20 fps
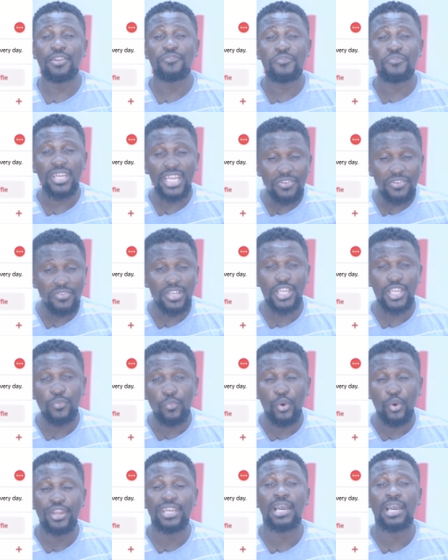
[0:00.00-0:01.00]
are really, really
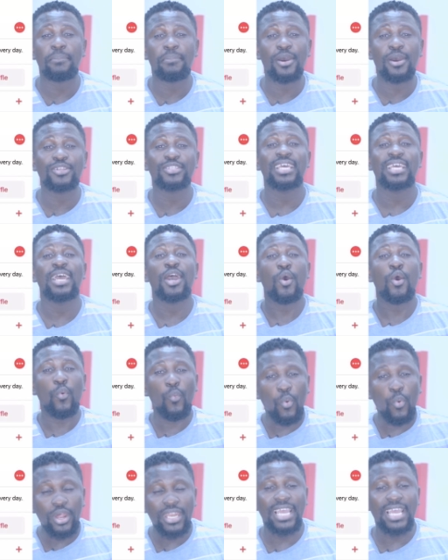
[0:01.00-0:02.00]
worried about
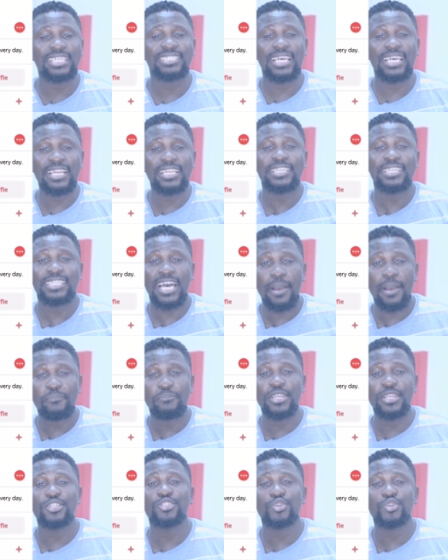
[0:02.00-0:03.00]
what exactly is
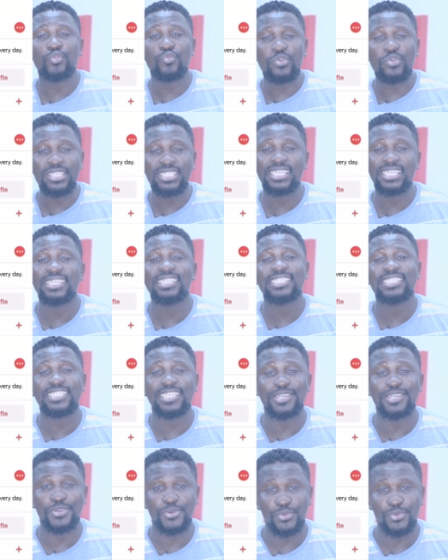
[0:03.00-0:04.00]
happening to Wizkid
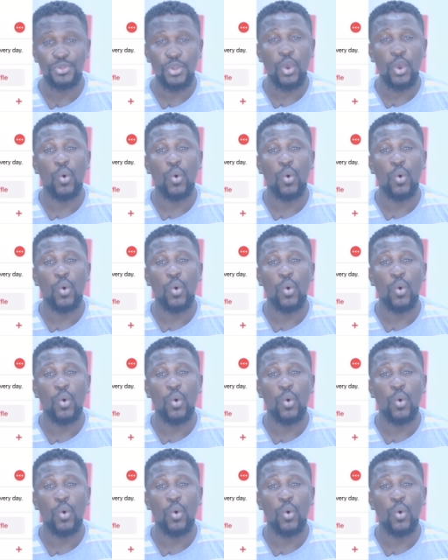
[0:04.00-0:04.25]
single.